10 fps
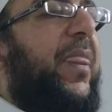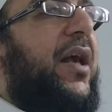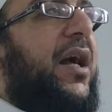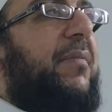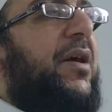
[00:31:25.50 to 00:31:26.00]

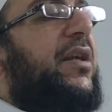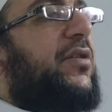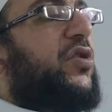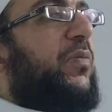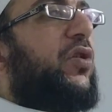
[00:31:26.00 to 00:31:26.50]
But he does
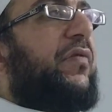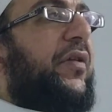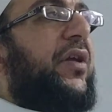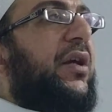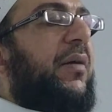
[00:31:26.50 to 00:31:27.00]
a beautiful
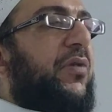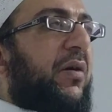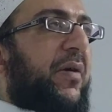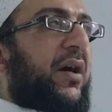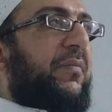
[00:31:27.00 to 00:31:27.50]
thing,
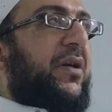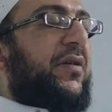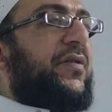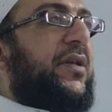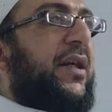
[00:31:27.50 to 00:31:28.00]
Abdurrahman,
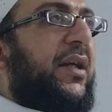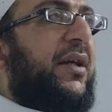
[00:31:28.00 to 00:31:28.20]
because he